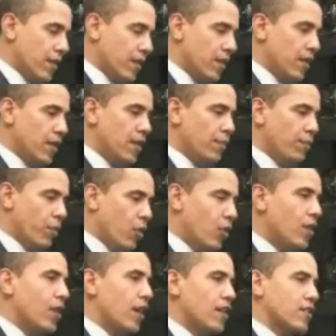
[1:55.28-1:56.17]
He
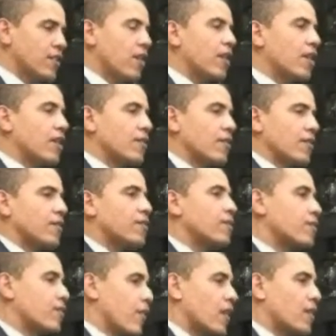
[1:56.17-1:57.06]
put us on a
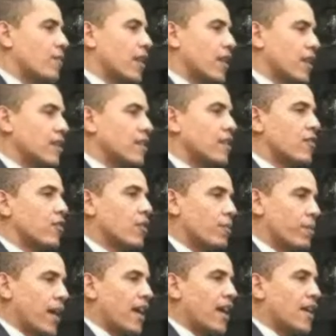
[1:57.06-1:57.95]
fundamentally
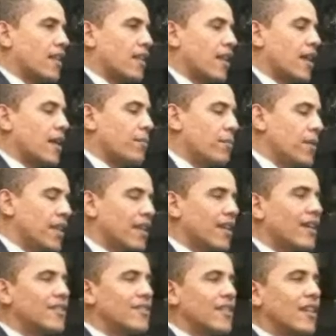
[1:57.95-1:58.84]
different path
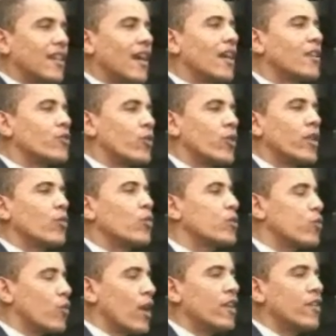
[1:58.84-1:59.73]
because the country
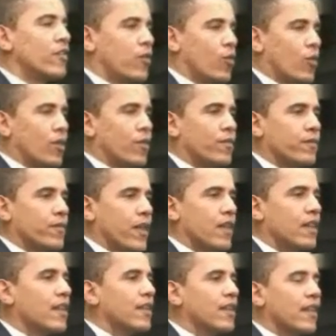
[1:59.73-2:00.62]
was ready for it.
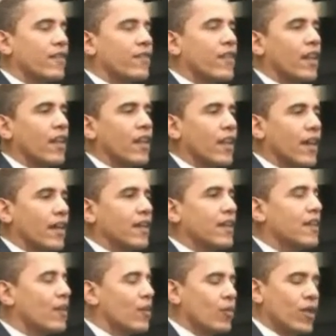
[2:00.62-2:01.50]
I think they felt like,
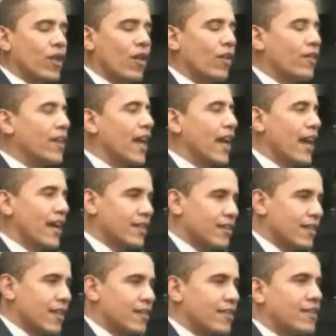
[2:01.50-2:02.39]
with all the
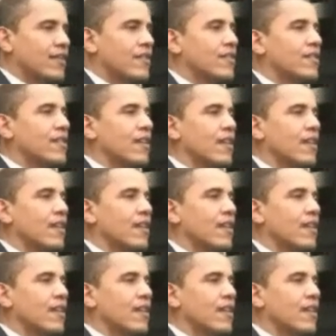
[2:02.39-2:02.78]
excesses